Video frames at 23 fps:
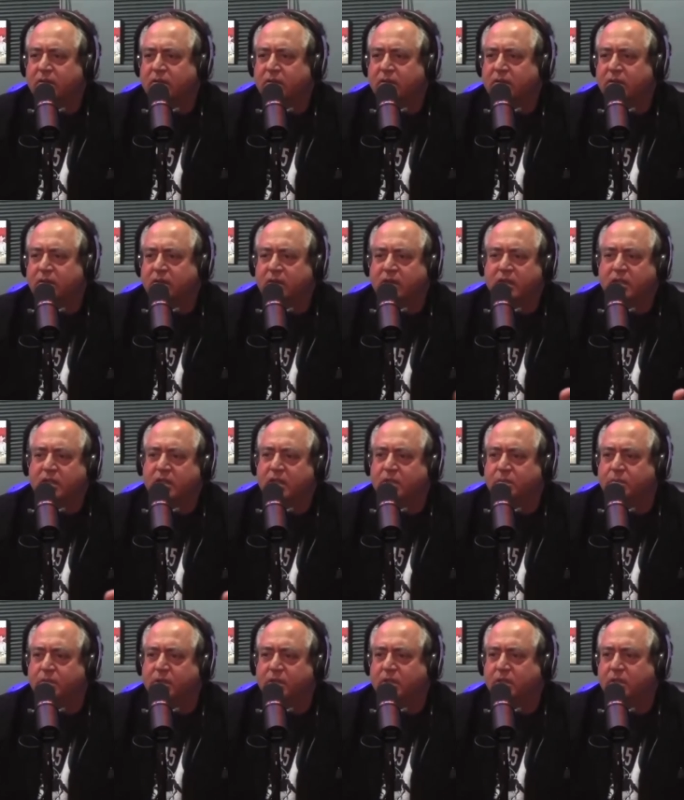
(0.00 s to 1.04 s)
It was his
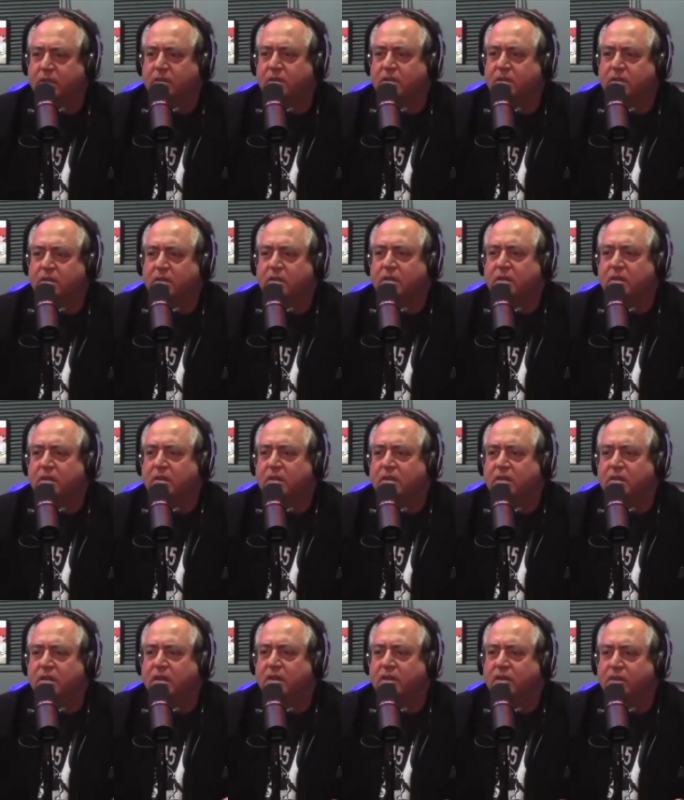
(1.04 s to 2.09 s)
business.
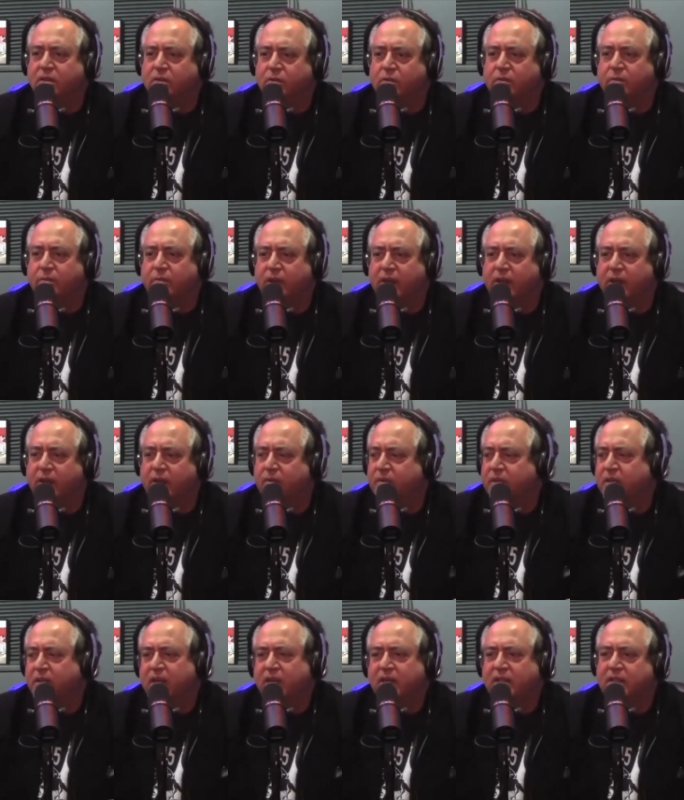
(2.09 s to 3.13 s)
Nothing to do with me. He
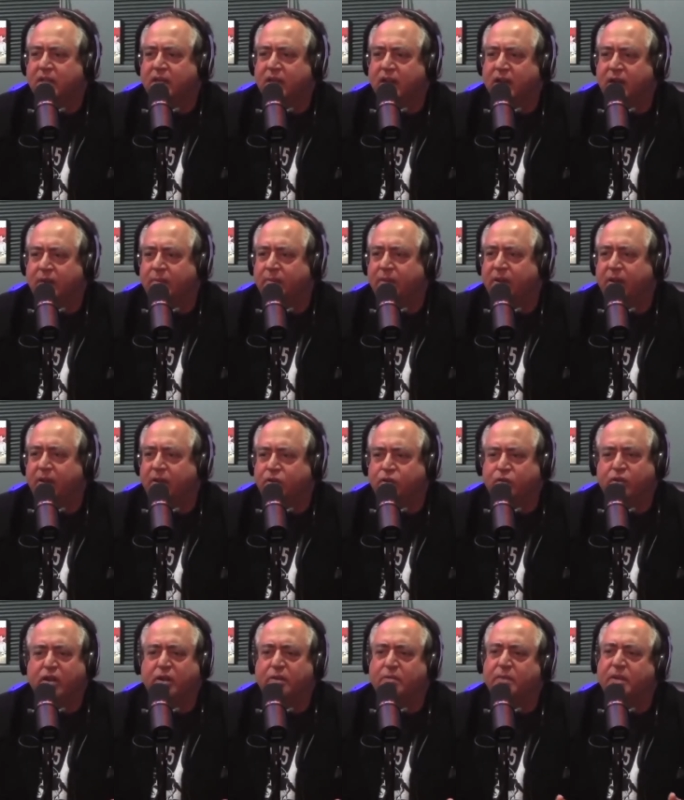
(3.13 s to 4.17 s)
was a nice guy to me,
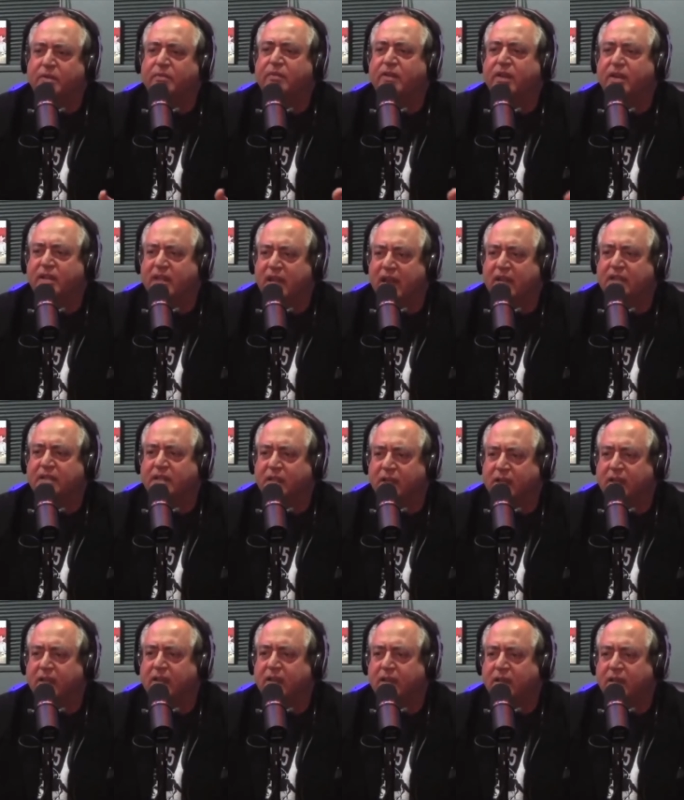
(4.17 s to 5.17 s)
treated me fantastic.